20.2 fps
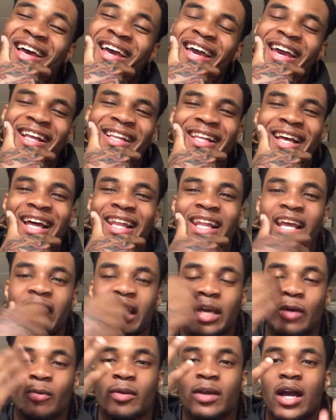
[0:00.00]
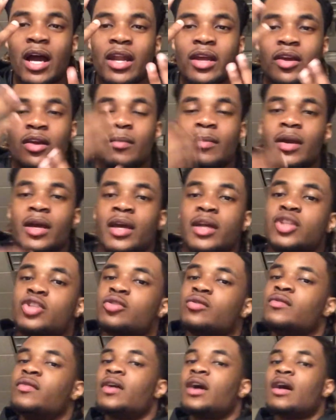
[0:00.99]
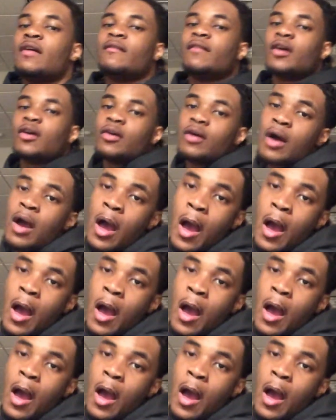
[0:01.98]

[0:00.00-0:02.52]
Hit that like and we out here, man. 250.